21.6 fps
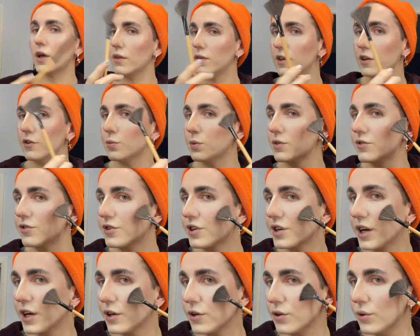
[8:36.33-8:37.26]
This one's to
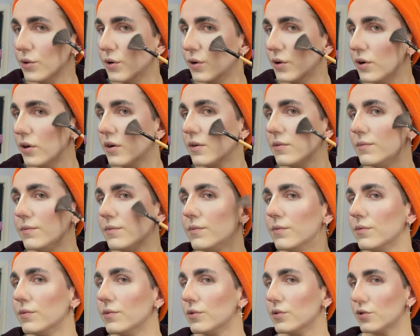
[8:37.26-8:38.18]
get your
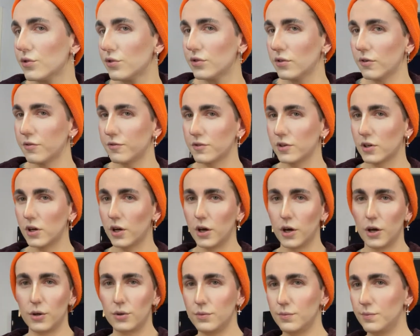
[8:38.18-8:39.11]
soft
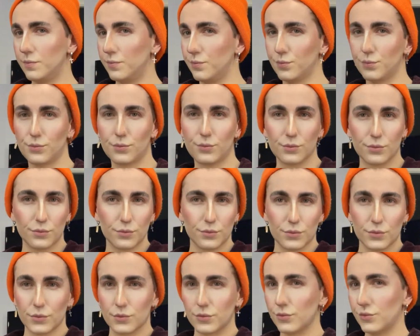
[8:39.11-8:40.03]
glow.
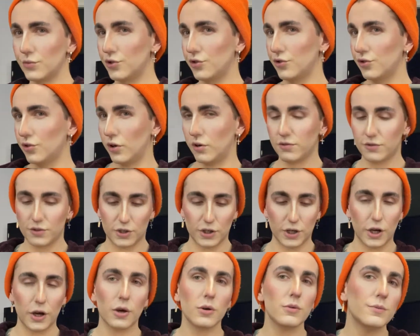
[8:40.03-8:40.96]
Soft glow.